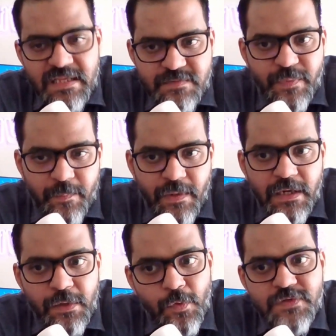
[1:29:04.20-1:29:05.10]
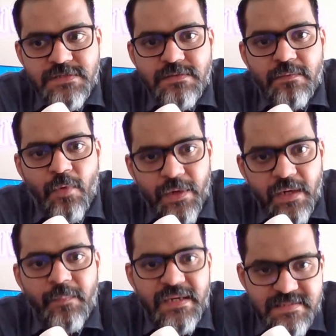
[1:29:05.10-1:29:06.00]
these people use
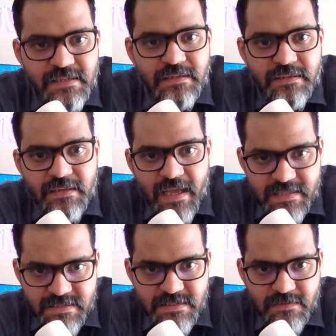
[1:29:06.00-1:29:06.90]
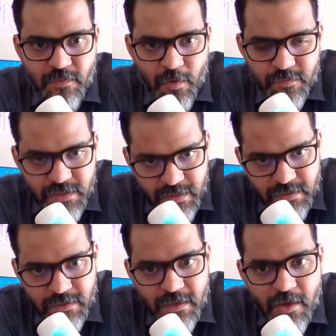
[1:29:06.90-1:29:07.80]
modern medicine as one of
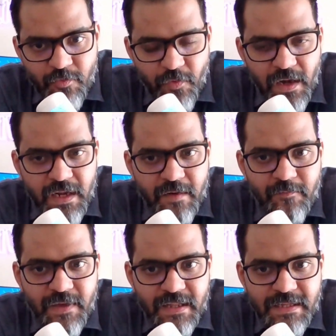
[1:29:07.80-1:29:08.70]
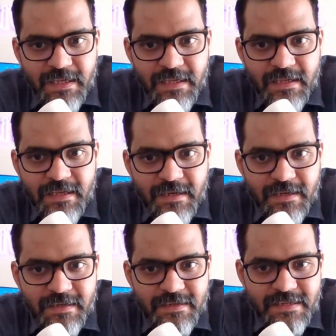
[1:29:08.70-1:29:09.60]
the fulcrum where they
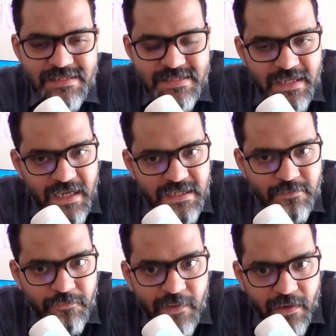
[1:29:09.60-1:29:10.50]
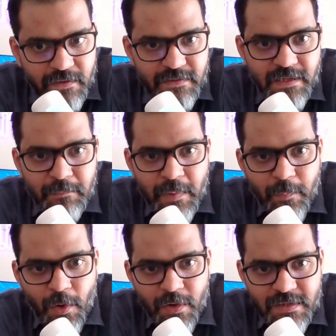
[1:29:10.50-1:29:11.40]
uh, instigate fear in
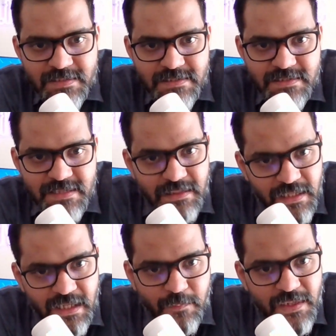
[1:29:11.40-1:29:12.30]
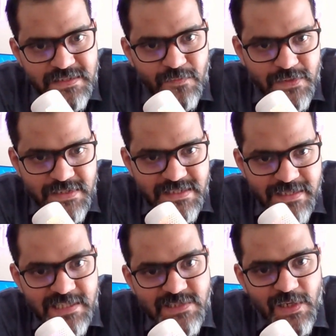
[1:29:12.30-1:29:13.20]
people on synthetic medicine
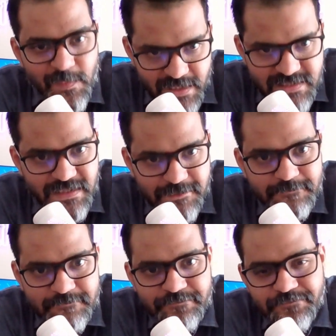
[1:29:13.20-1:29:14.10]
versus natural medicine